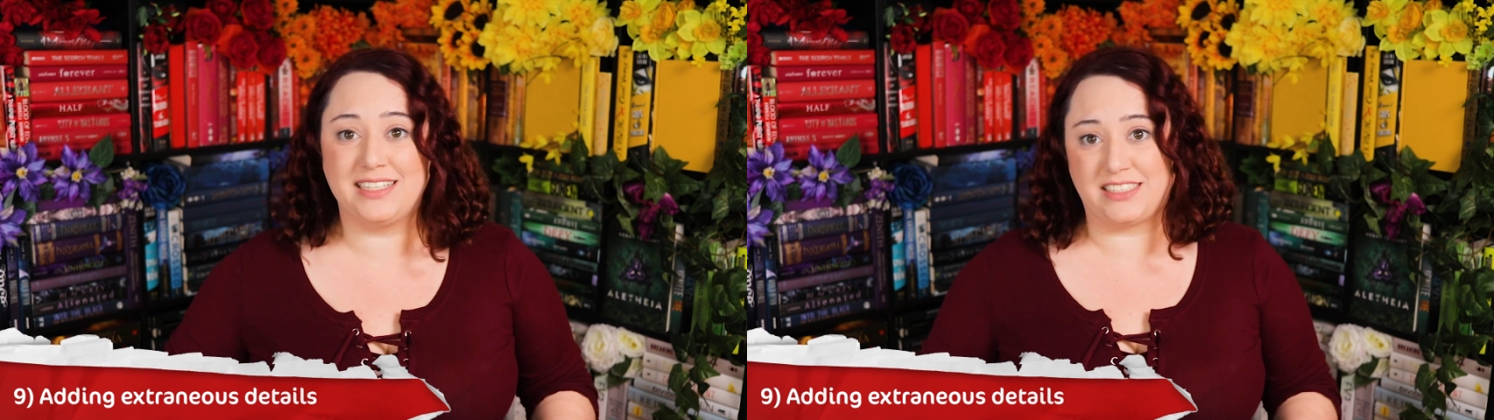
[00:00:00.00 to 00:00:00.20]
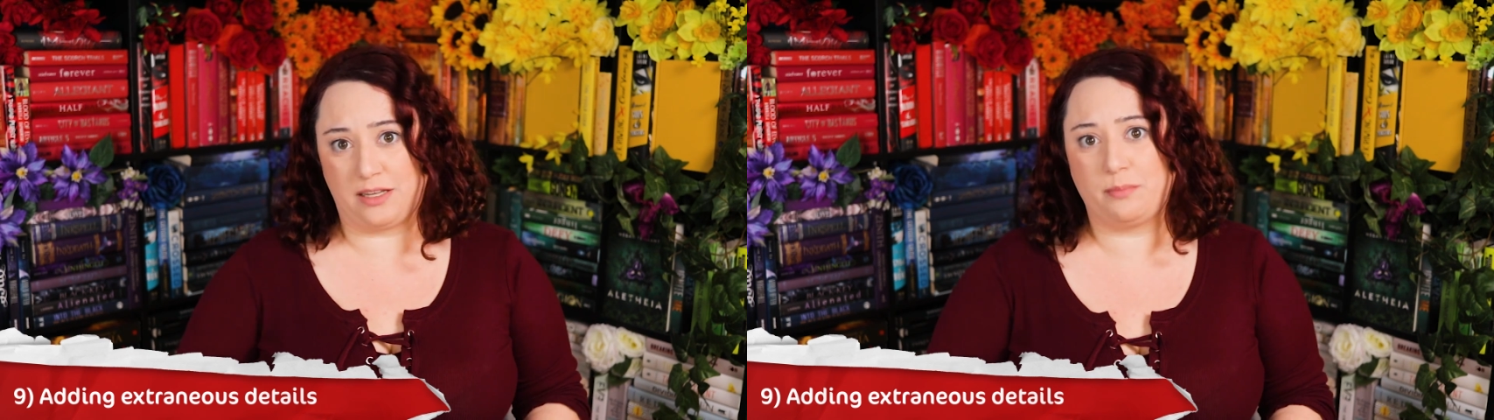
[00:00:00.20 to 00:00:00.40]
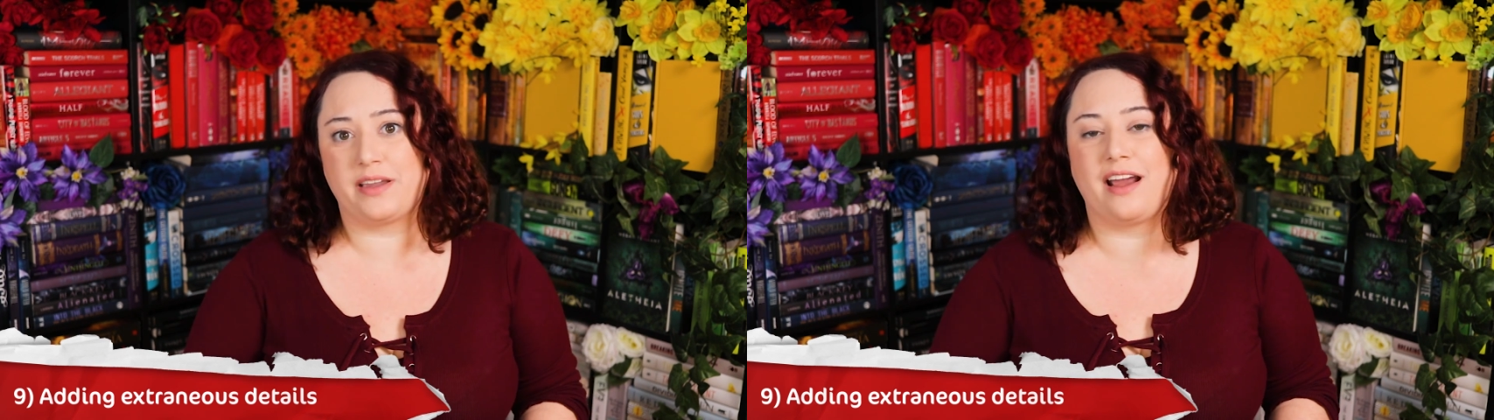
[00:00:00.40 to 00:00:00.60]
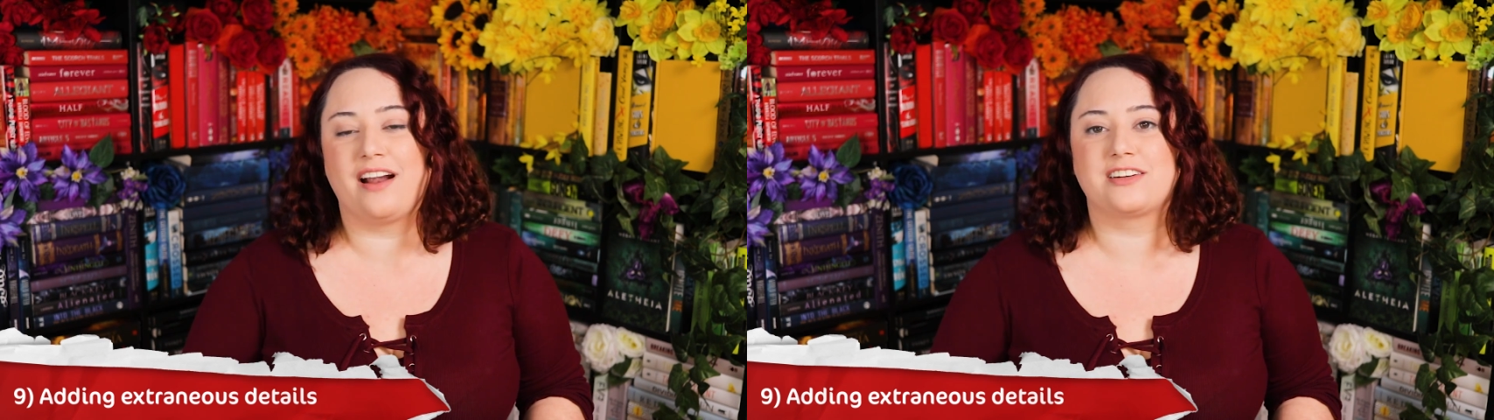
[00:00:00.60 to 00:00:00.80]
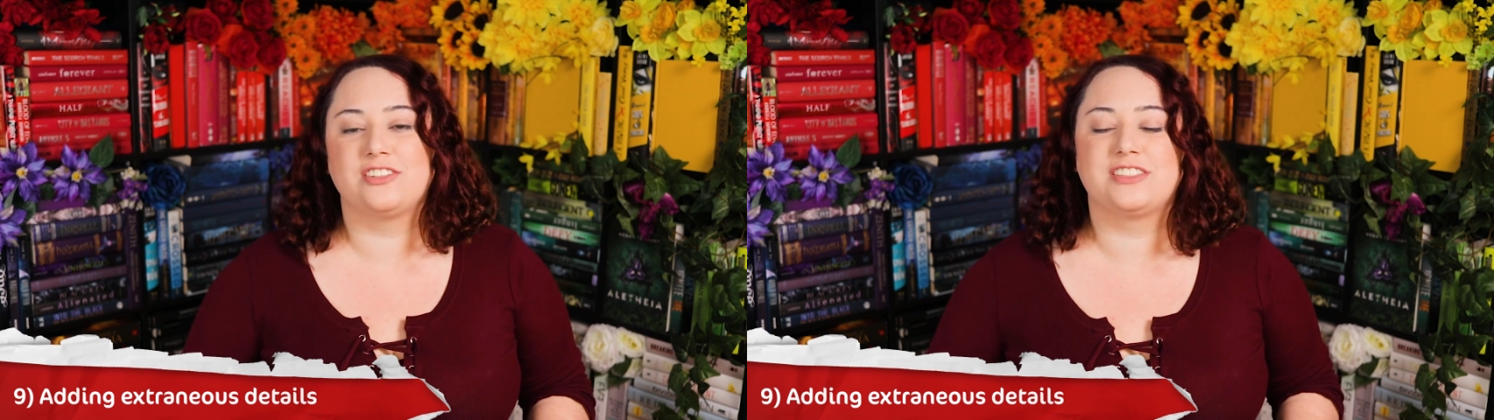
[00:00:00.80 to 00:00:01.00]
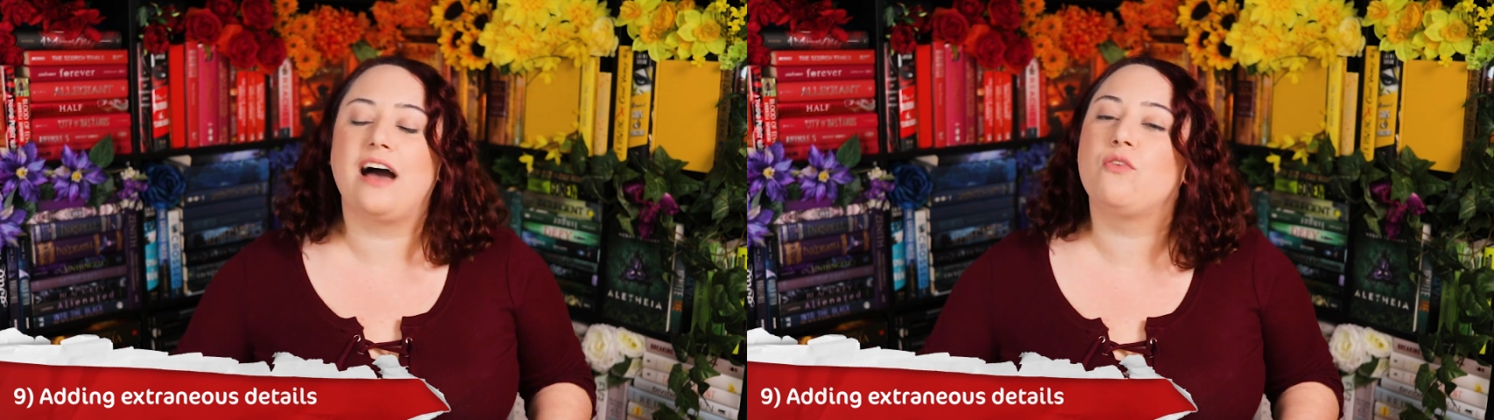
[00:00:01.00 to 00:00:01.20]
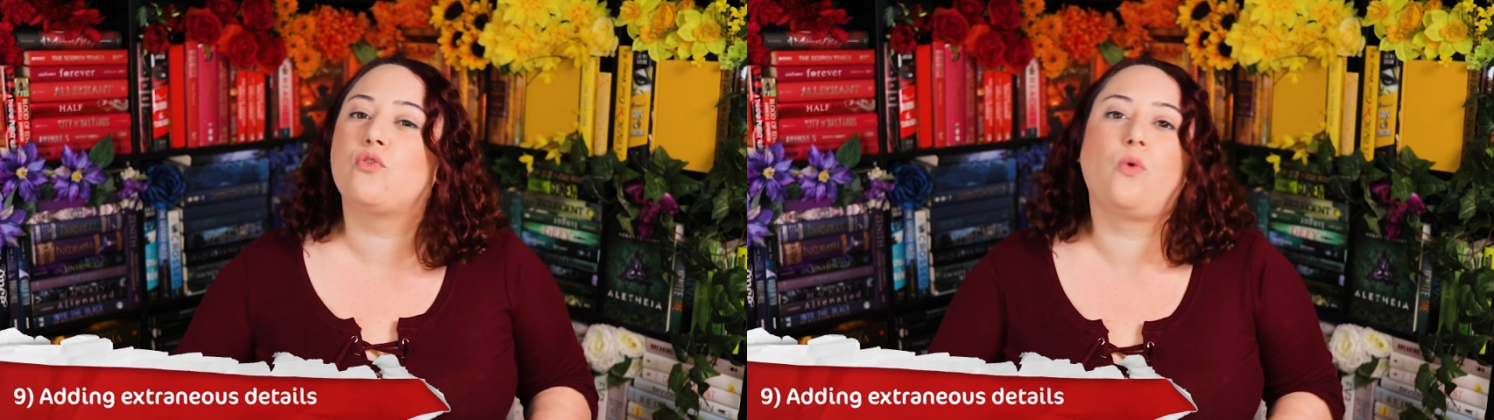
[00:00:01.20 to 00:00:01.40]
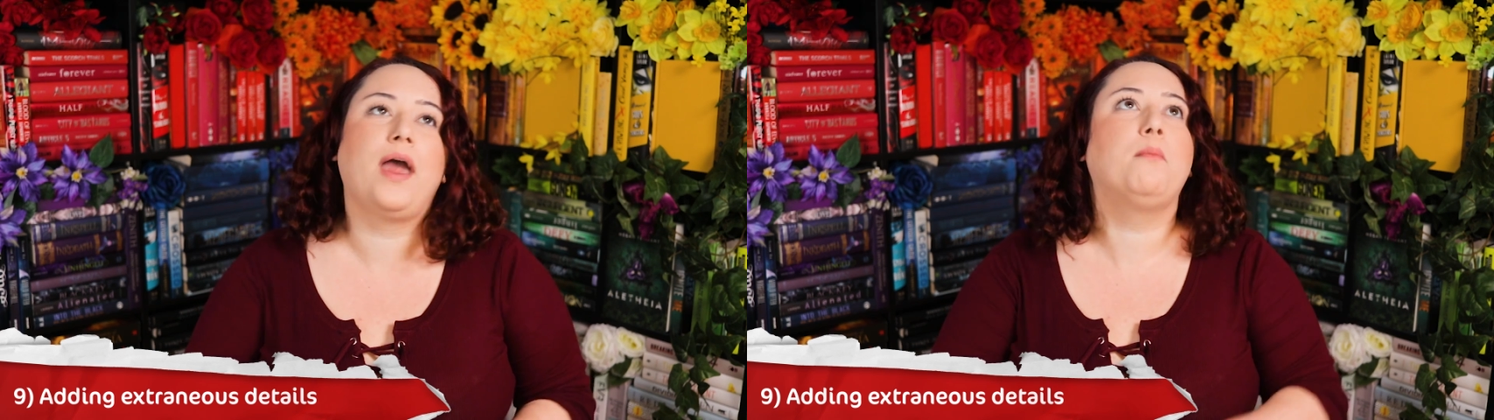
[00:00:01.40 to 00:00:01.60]
and some characters have
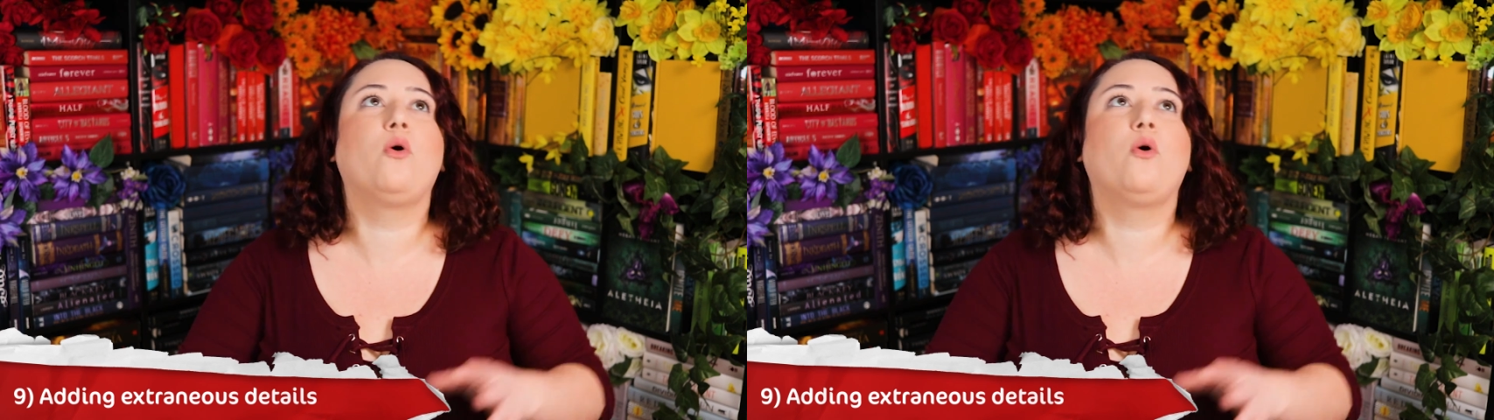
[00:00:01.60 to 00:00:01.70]
way